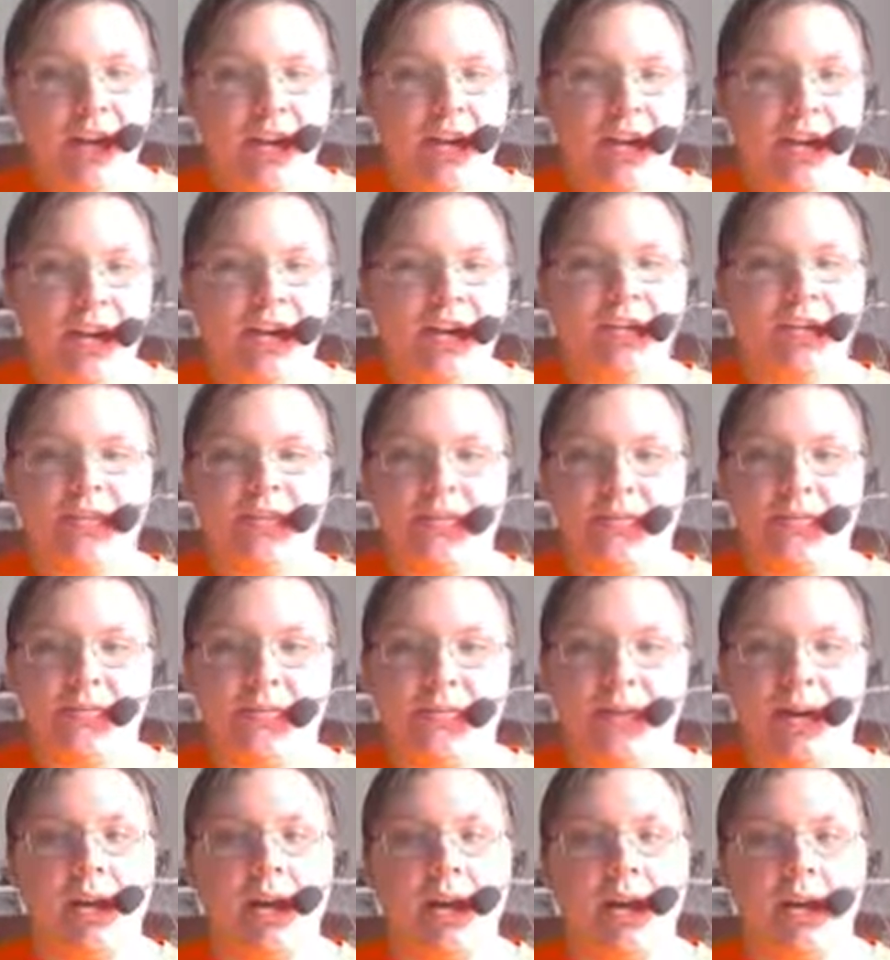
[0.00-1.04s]
Let's
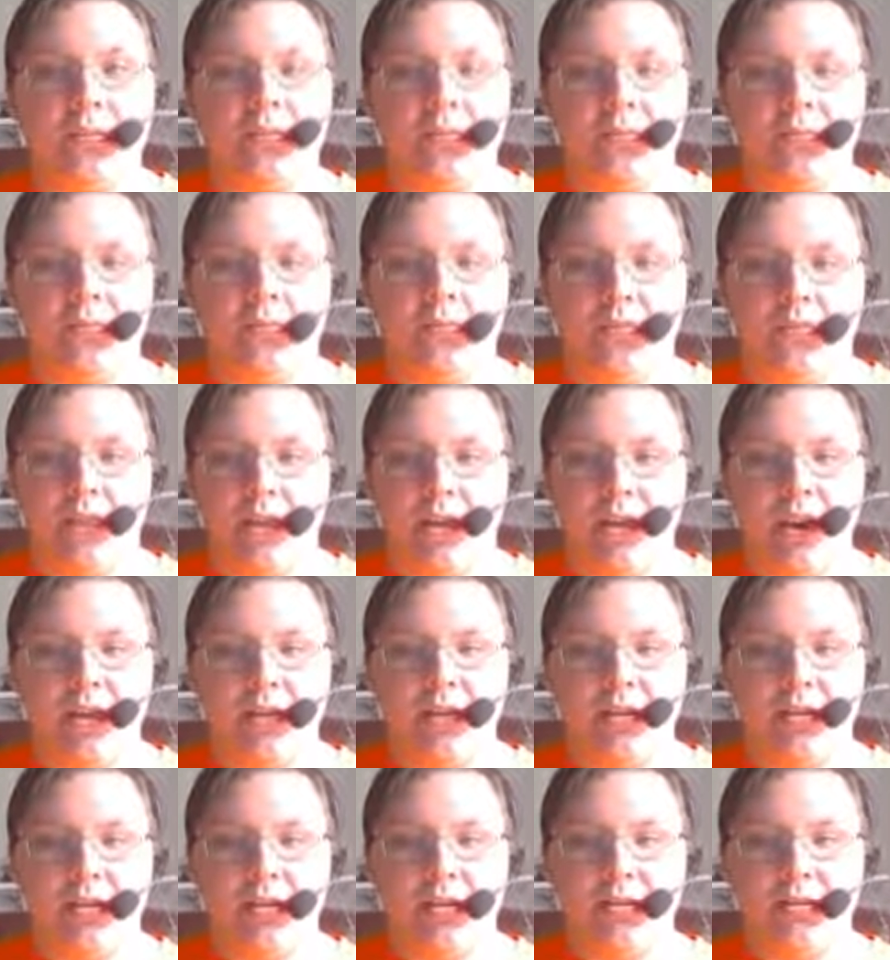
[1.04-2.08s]
begin, then.
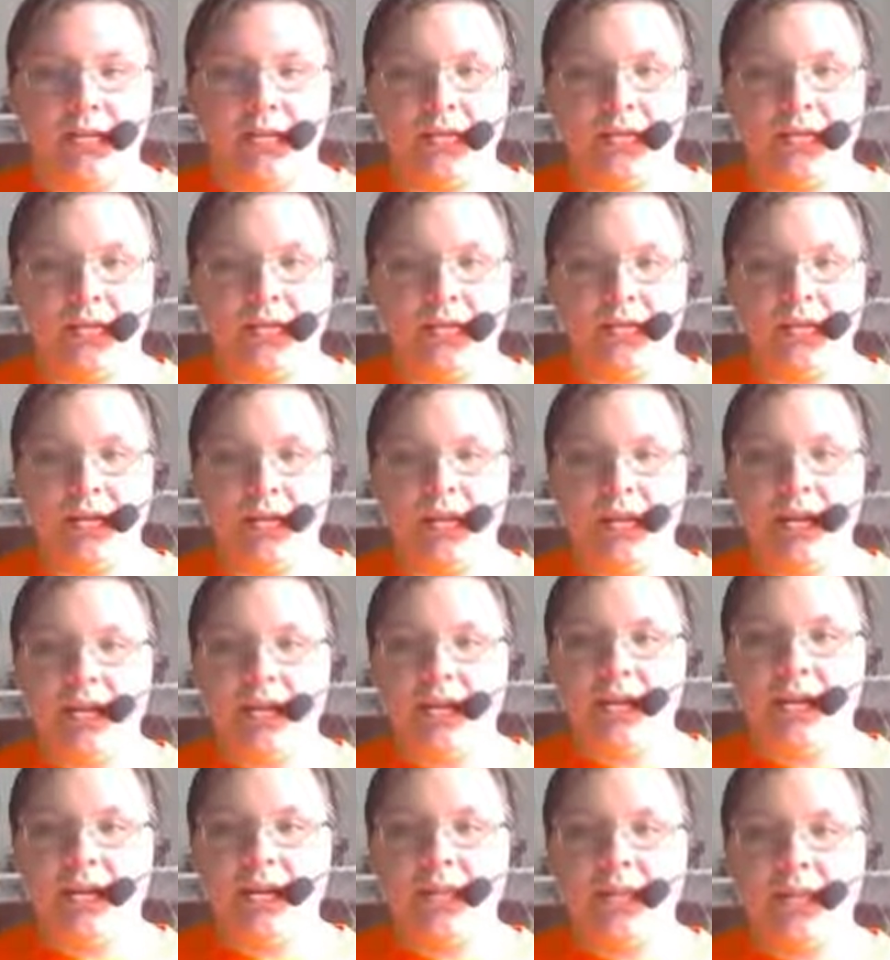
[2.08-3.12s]

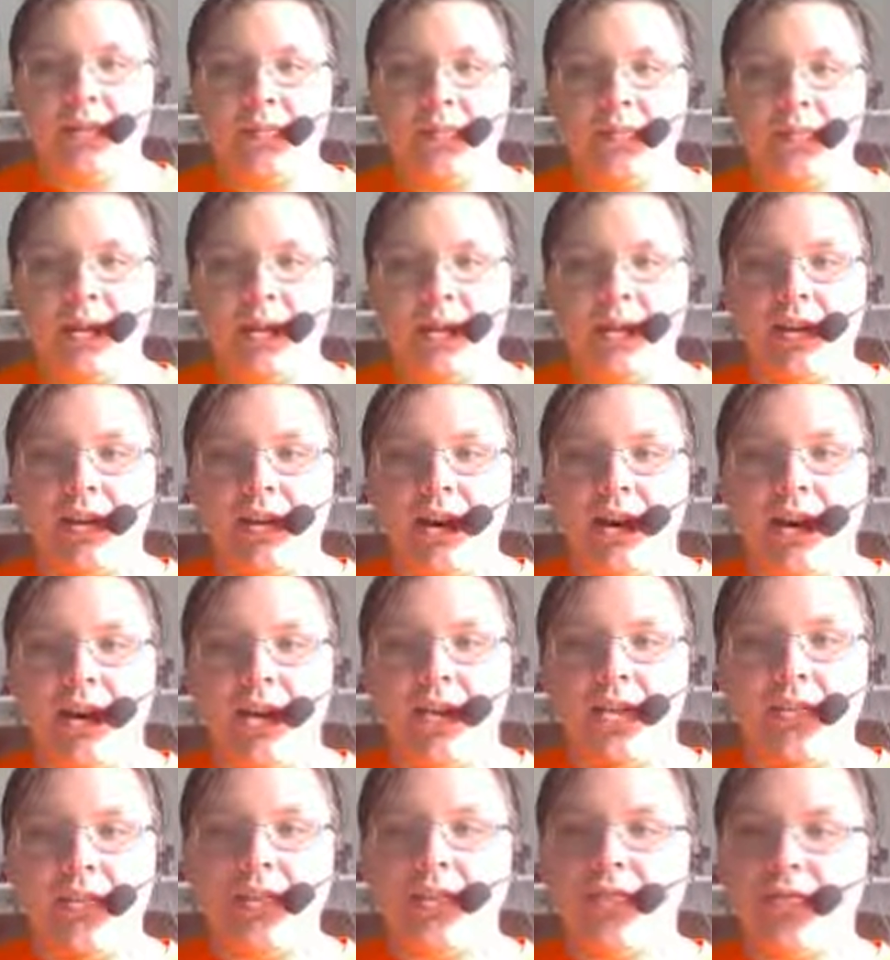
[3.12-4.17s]
You may
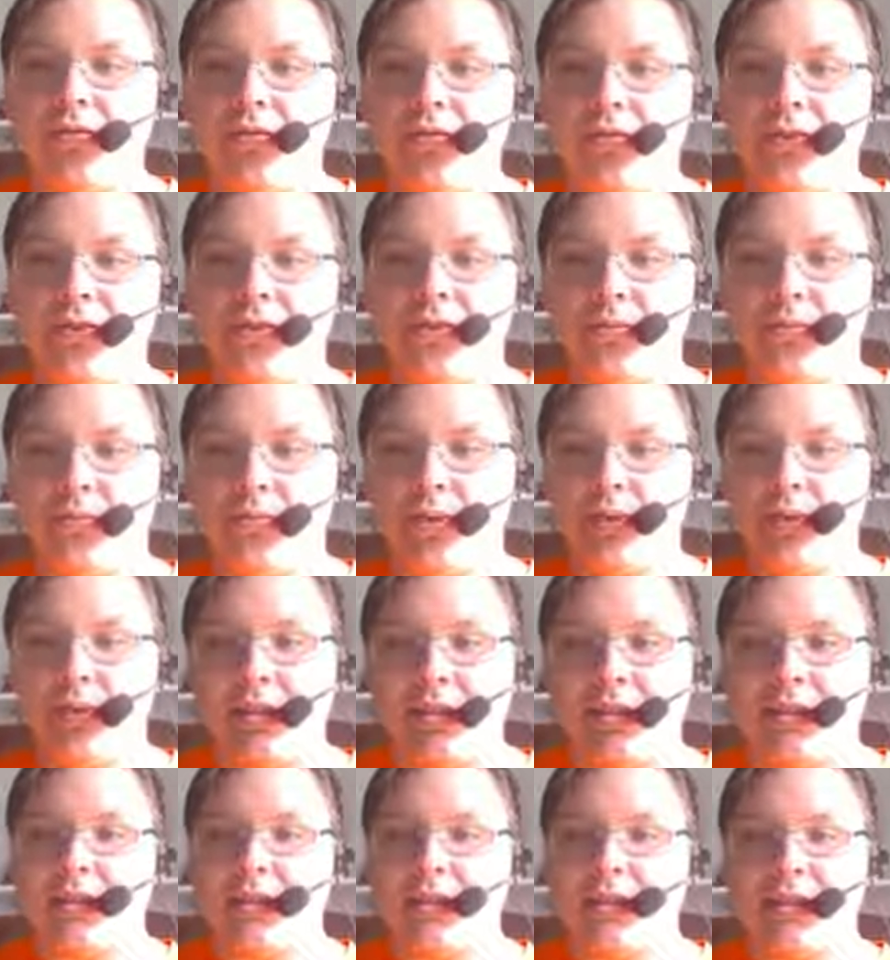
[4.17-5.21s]
call your first
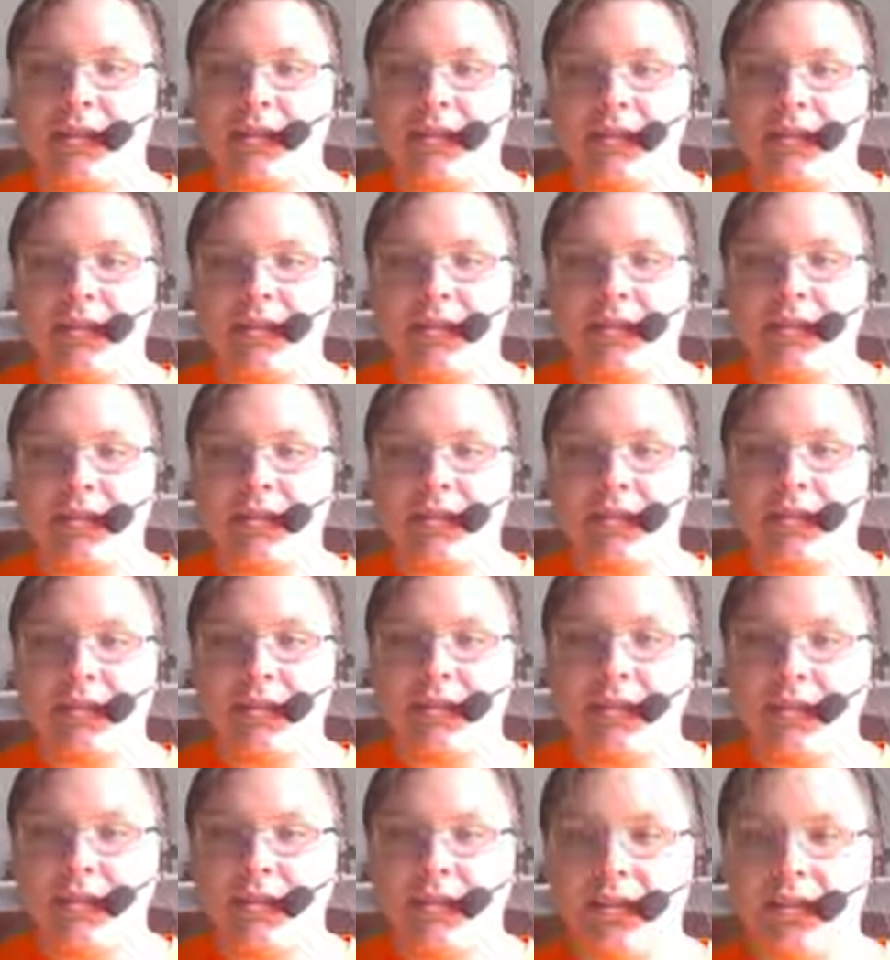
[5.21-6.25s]
witness.
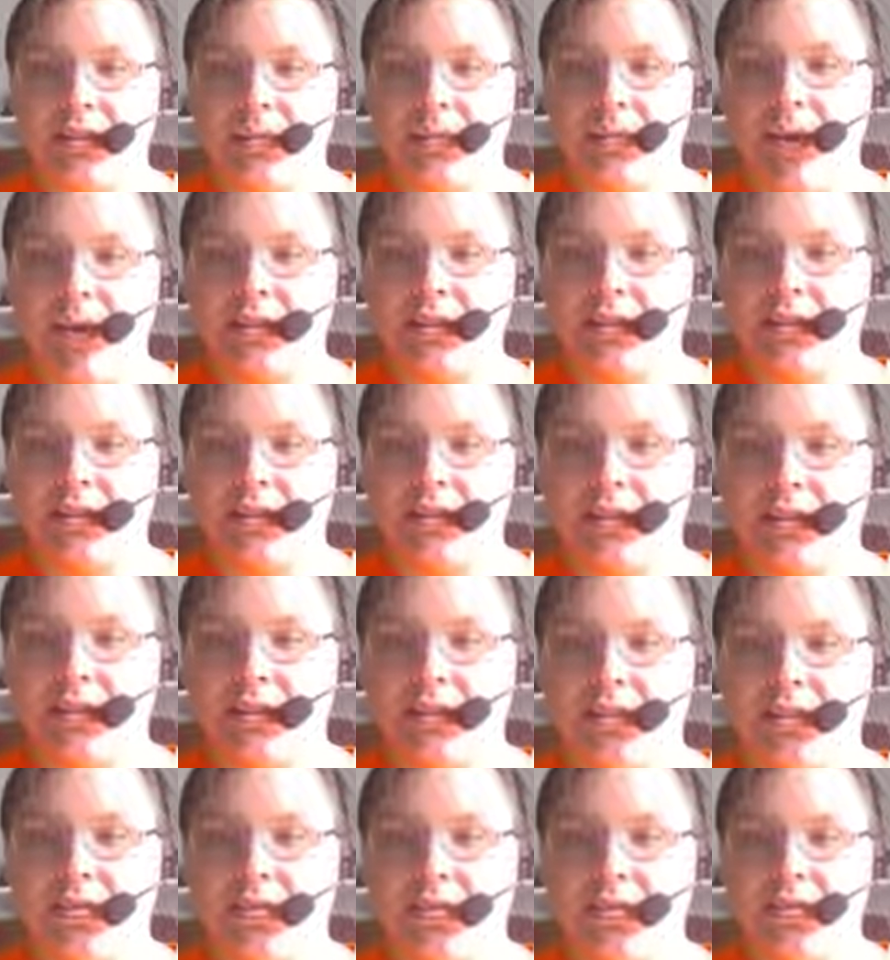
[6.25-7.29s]
The
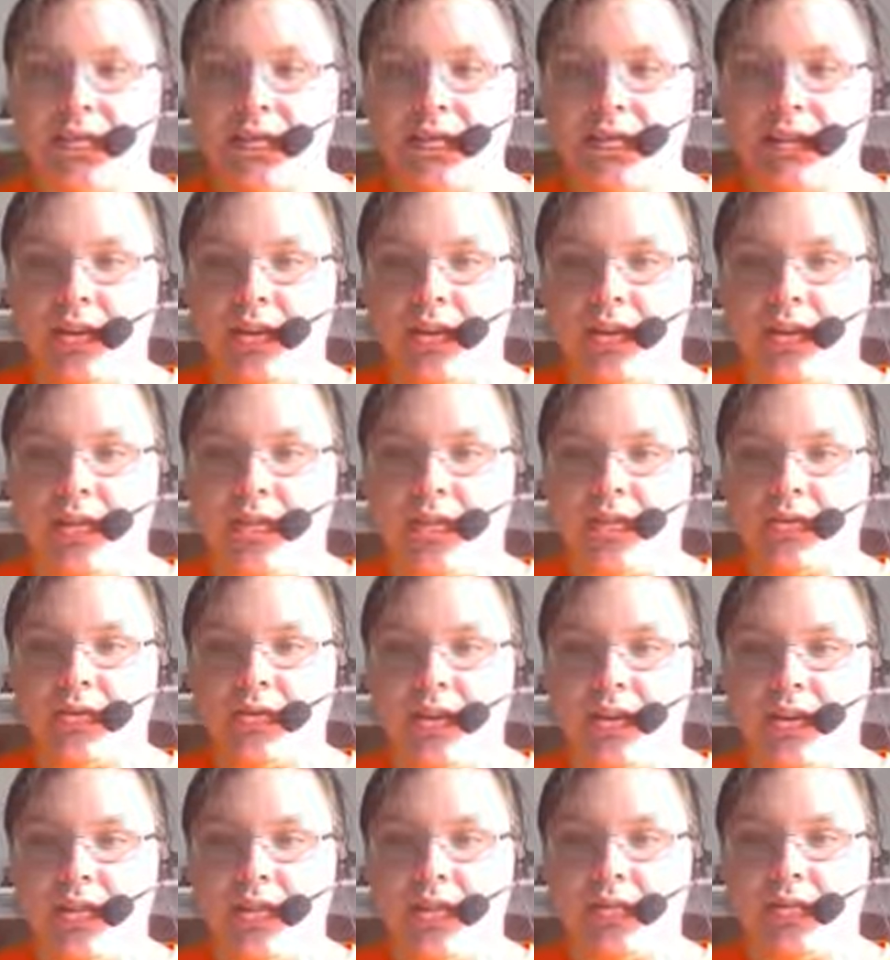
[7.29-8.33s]
prosecution calls the